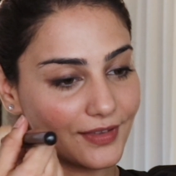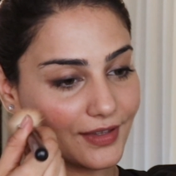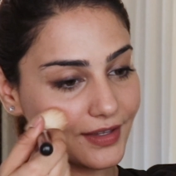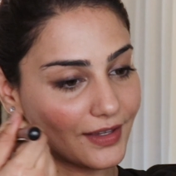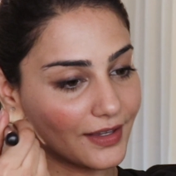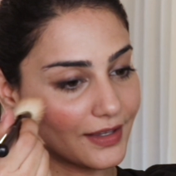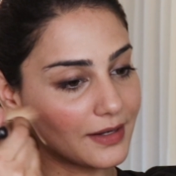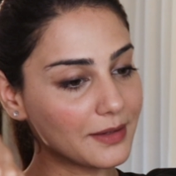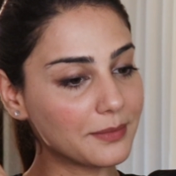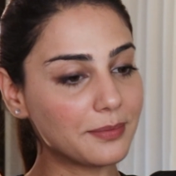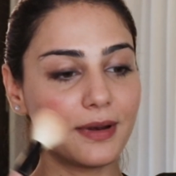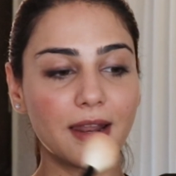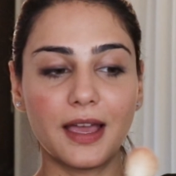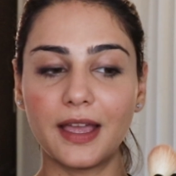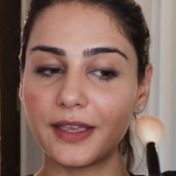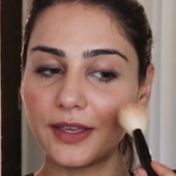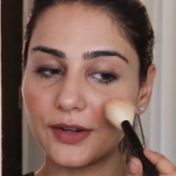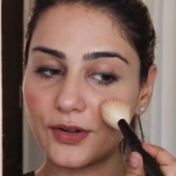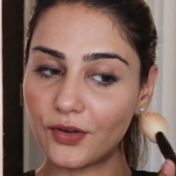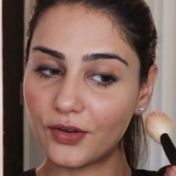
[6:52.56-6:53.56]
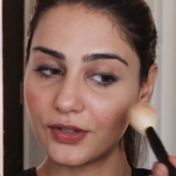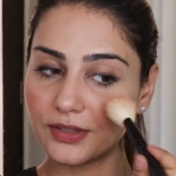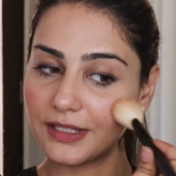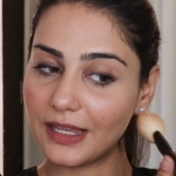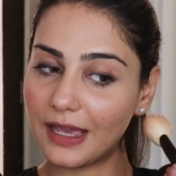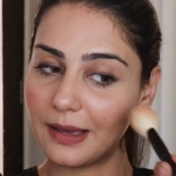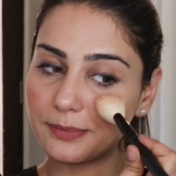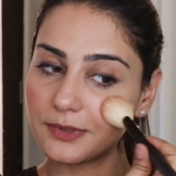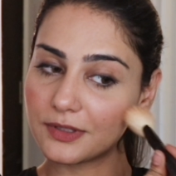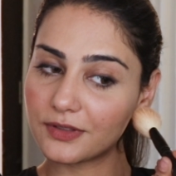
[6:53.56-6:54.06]
and apply it on the
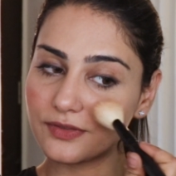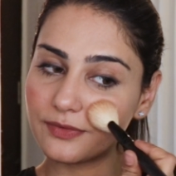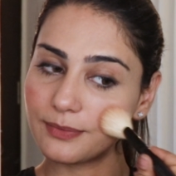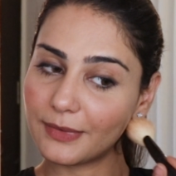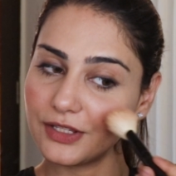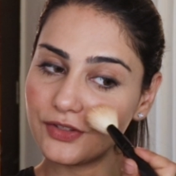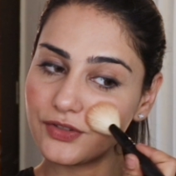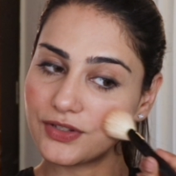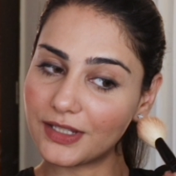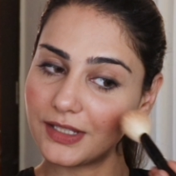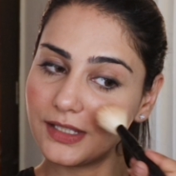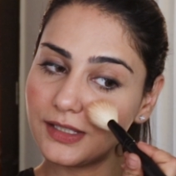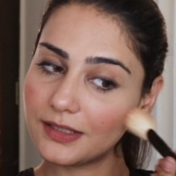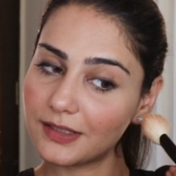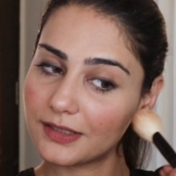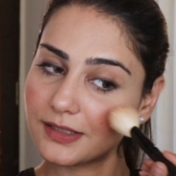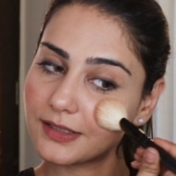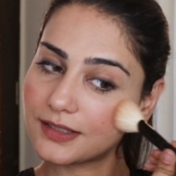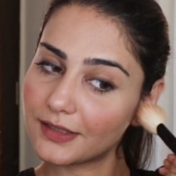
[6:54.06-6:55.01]
apples of my cheeks.